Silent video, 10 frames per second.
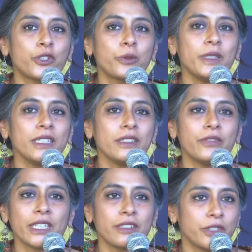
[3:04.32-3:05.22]
to be
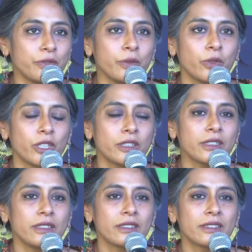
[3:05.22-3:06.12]
wherever we
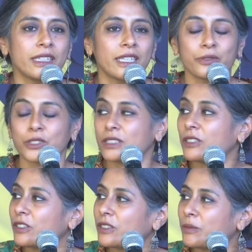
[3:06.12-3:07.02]
wanted. That was
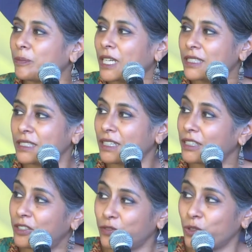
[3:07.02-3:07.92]
the plus
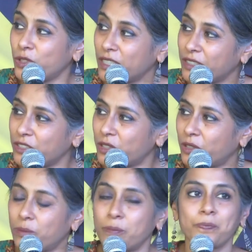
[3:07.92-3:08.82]
side of losing a
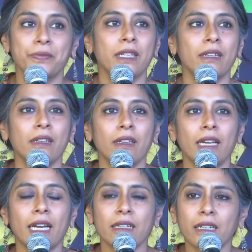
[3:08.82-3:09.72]
job.
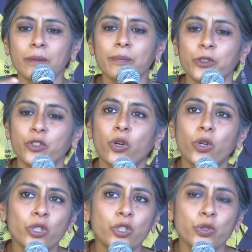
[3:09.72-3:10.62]
And I'm
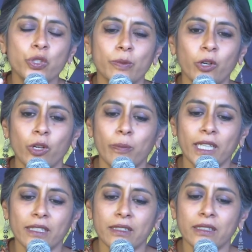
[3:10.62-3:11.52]
drawn to small
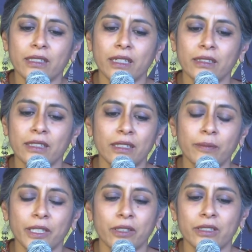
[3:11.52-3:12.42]
places, I think,
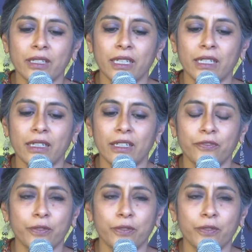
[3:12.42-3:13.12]
because I lived,